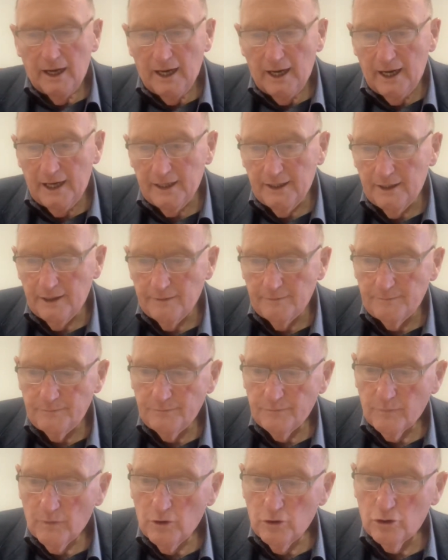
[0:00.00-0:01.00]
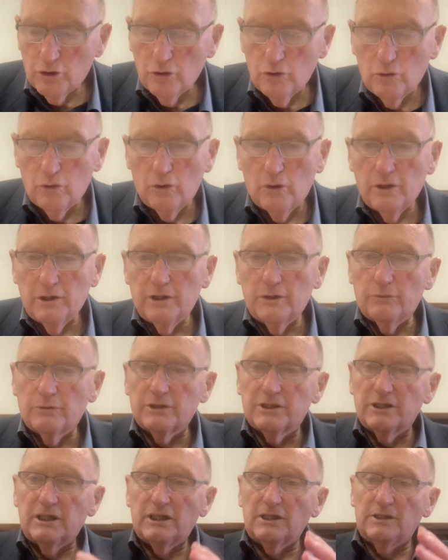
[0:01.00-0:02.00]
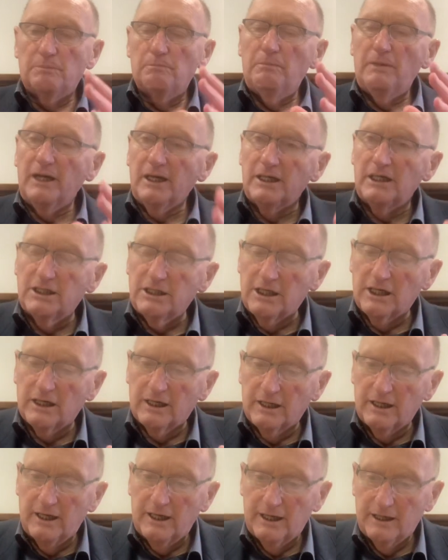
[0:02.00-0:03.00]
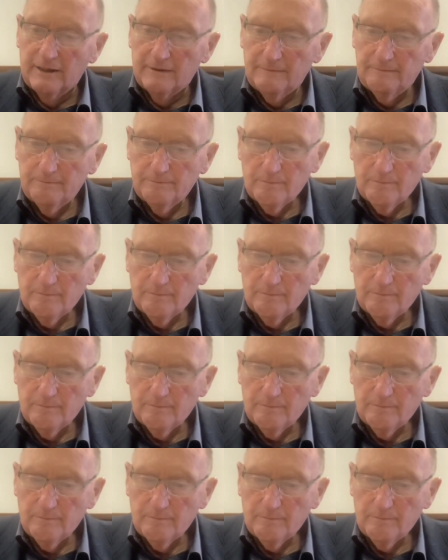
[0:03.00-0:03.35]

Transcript: And so there was this mixture there.